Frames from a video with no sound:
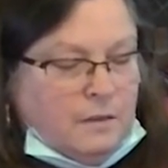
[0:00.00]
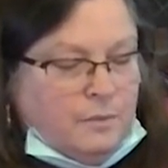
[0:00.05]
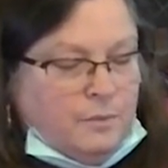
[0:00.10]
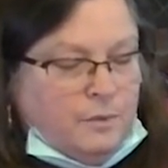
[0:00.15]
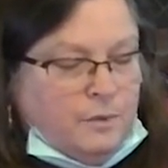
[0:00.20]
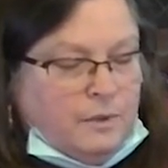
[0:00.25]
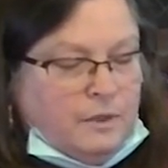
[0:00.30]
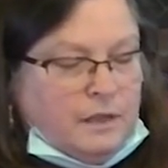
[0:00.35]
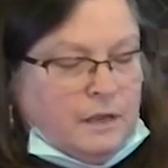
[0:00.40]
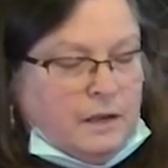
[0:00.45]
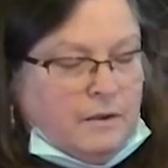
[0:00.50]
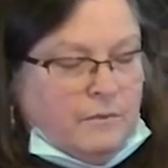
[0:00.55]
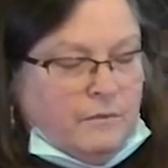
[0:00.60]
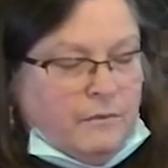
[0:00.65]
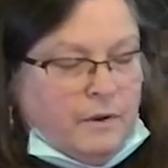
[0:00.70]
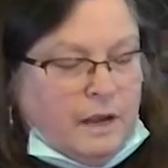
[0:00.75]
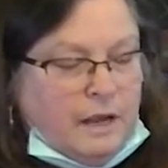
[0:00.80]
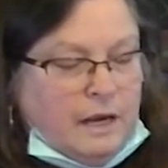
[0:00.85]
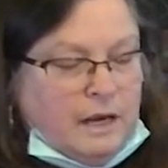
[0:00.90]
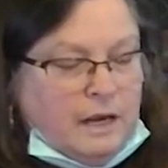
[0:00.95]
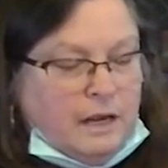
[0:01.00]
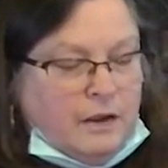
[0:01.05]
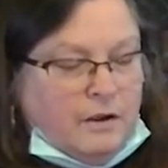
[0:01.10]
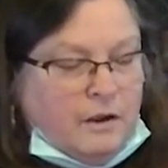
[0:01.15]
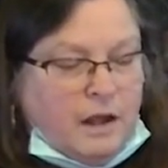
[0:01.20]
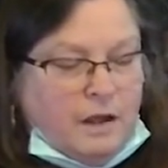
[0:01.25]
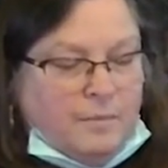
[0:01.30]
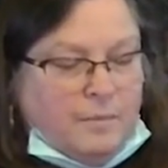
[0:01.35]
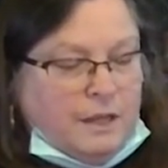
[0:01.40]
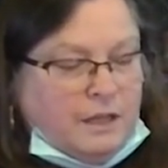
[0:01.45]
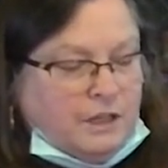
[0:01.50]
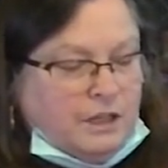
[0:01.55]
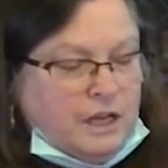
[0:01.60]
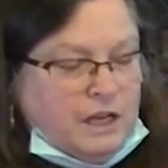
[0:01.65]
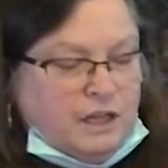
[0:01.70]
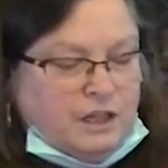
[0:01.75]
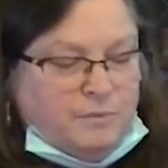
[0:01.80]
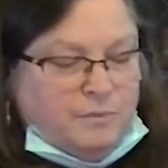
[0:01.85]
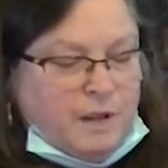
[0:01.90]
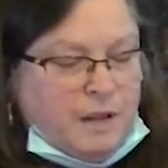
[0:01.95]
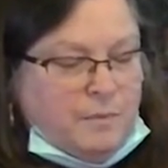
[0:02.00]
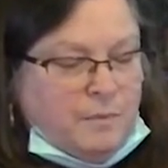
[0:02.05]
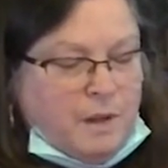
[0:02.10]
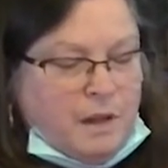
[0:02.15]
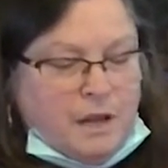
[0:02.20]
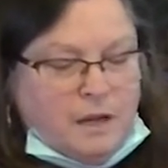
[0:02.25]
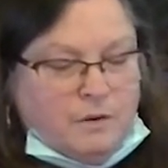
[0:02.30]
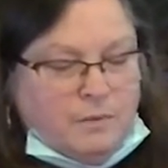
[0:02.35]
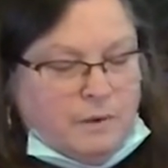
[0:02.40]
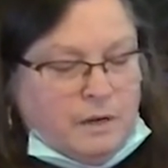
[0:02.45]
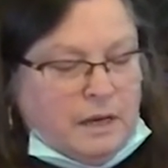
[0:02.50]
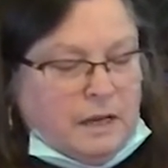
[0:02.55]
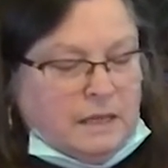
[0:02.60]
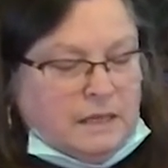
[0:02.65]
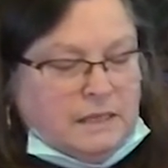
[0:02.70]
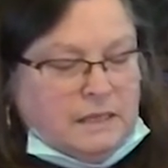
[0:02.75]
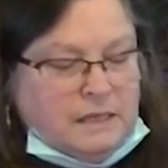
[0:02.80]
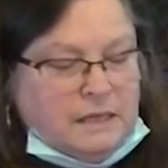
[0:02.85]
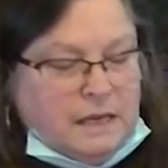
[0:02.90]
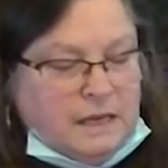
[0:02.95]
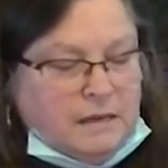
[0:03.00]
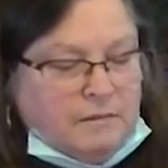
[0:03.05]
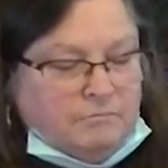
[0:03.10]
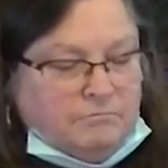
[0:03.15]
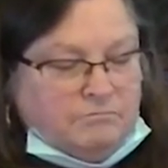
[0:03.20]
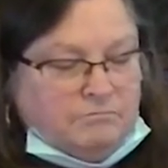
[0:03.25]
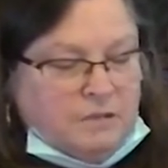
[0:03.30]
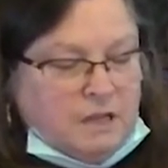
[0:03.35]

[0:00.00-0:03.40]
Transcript: put that right here. I may change my mind when I see it.